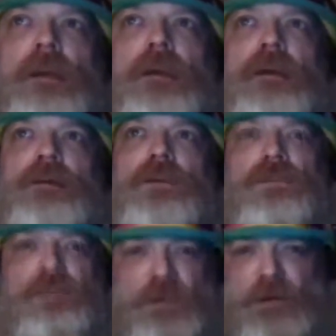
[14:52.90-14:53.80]
"Do you
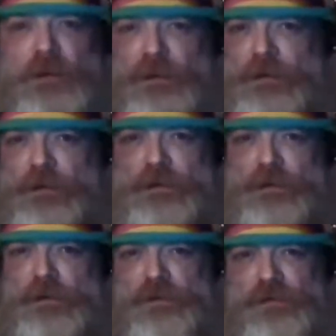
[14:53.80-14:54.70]
think that the
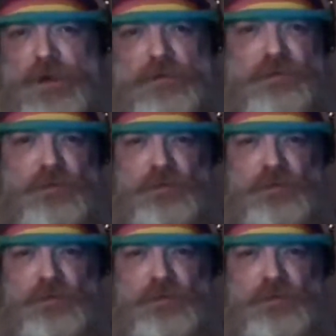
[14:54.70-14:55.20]
craft